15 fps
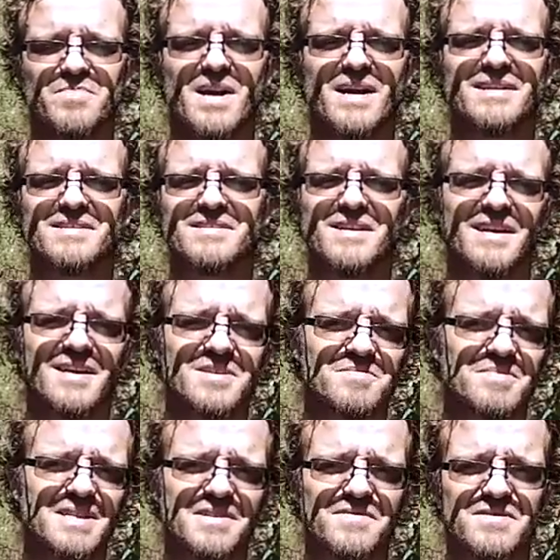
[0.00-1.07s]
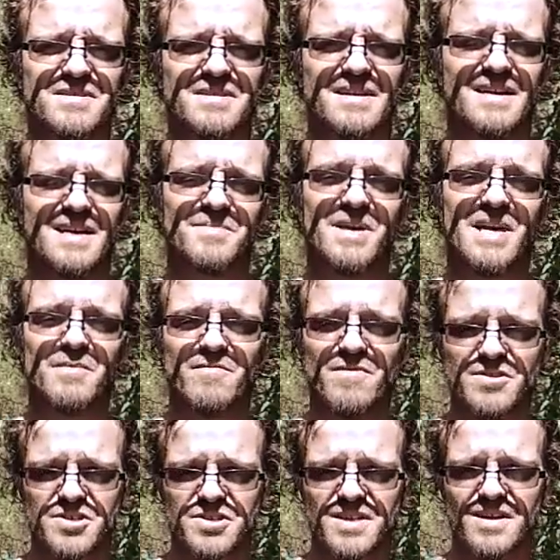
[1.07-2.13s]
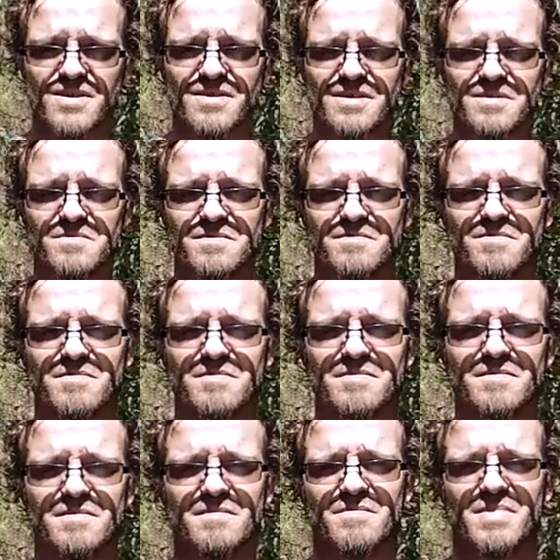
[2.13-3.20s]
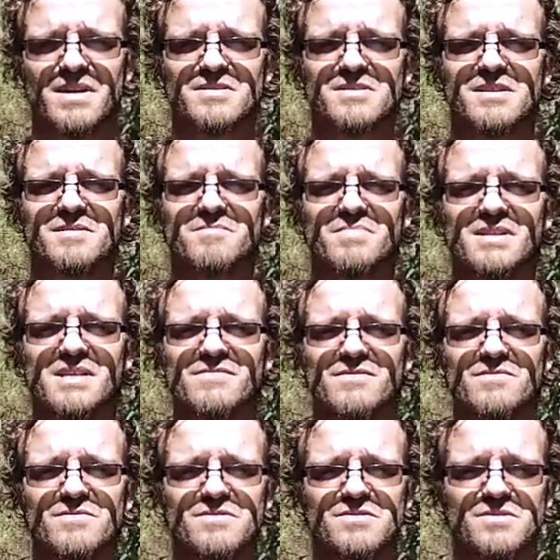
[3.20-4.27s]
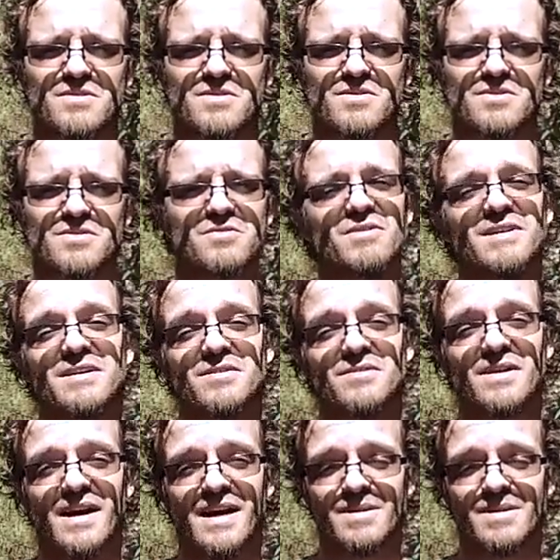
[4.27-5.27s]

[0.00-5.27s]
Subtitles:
practicing his beliefs. He became a vegetarian because he didn't believe it was good to kill